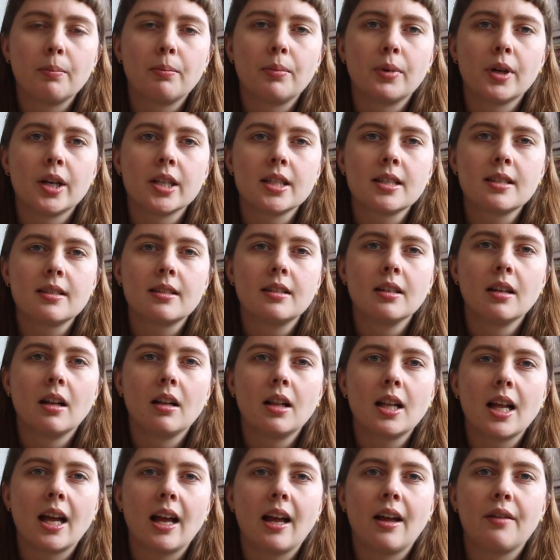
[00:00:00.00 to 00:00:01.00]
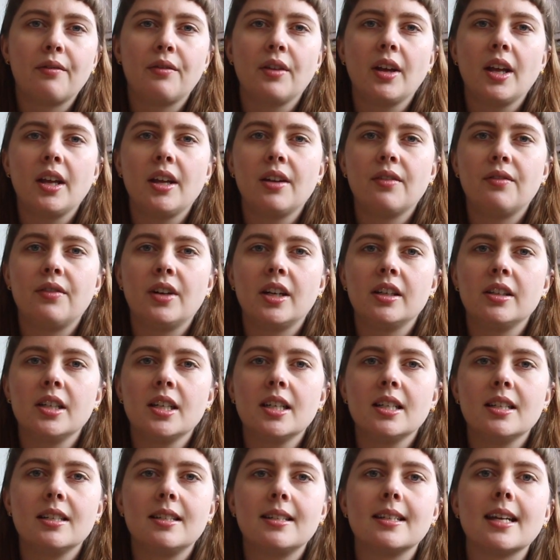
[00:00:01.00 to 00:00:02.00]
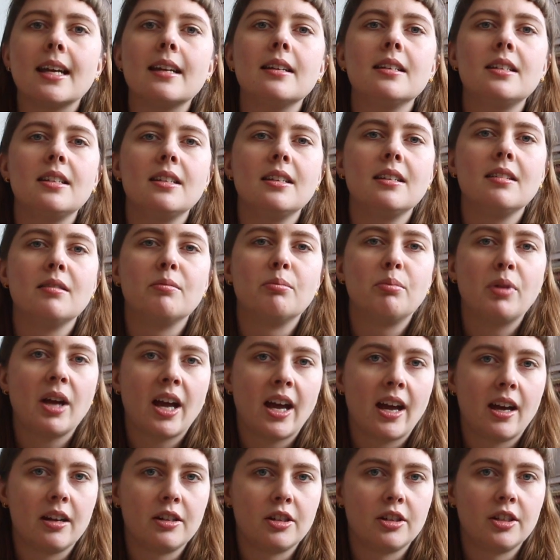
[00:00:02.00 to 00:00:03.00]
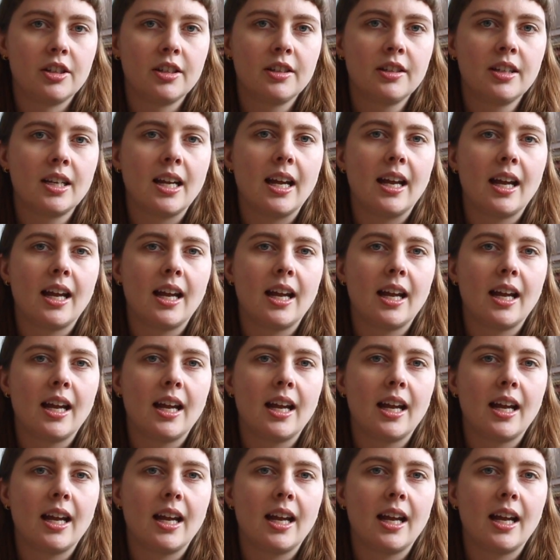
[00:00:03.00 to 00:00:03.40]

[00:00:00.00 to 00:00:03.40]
but still have a very dainty pattern,